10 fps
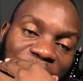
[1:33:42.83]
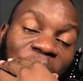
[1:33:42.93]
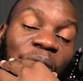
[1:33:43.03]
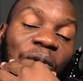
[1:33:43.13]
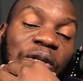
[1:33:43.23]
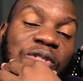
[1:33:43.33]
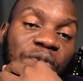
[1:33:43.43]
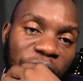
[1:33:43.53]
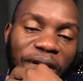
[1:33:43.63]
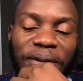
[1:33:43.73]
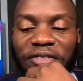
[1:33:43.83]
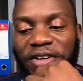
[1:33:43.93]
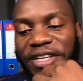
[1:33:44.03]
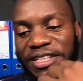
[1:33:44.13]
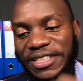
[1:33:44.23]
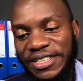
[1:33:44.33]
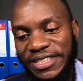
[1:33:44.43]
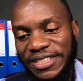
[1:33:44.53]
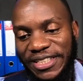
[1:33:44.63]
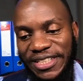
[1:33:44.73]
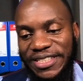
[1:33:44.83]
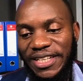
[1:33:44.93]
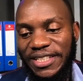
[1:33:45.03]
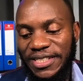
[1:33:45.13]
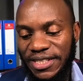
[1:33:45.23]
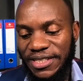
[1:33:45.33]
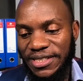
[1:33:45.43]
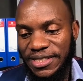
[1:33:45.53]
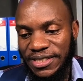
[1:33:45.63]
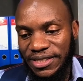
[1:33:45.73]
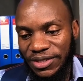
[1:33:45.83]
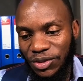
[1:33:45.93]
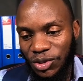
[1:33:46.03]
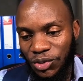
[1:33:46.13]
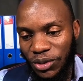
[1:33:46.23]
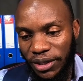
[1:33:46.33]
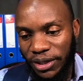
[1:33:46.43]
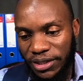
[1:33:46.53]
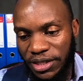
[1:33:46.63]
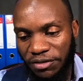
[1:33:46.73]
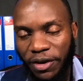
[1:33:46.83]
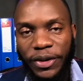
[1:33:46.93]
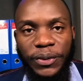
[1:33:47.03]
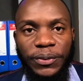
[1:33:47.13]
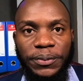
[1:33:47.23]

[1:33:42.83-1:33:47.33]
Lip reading: glucosuria, my friend, the disease. So sugar. Yes, Jeff, how are you?